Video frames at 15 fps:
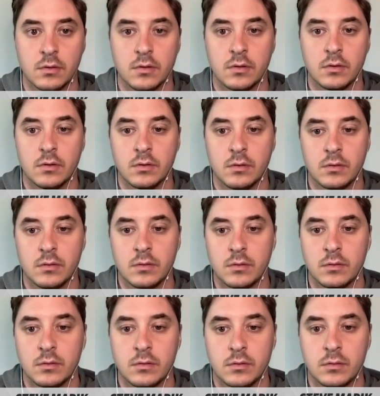
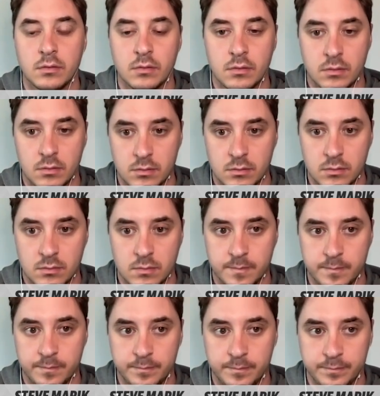
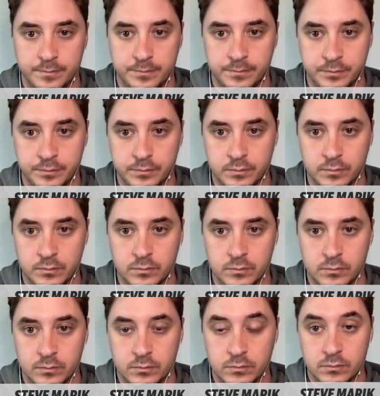
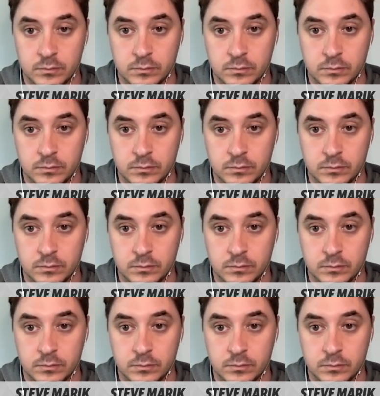The person shown says nothing.